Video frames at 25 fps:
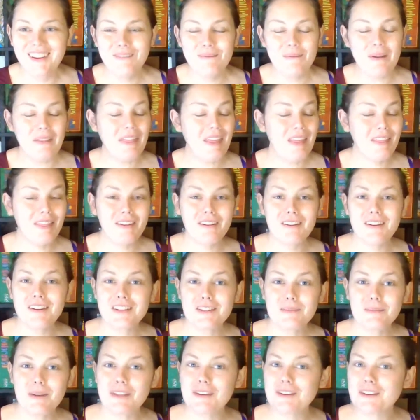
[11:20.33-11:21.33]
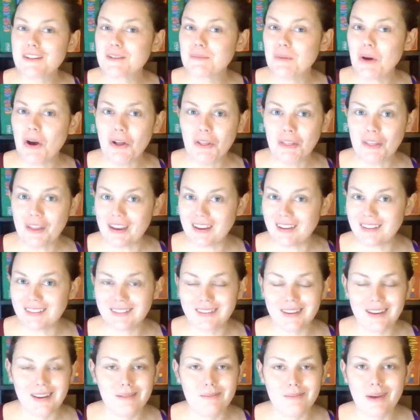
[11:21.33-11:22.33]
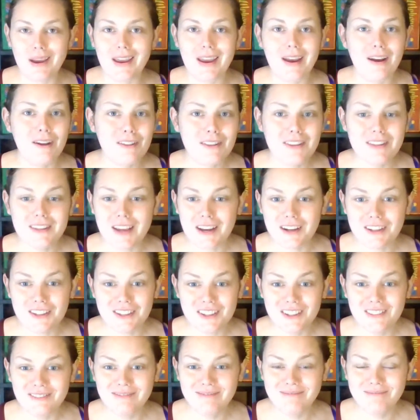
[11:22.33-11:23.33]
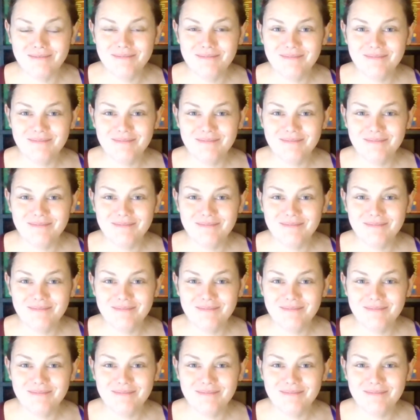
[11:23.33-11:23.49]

But then there are some other small things. In my health section,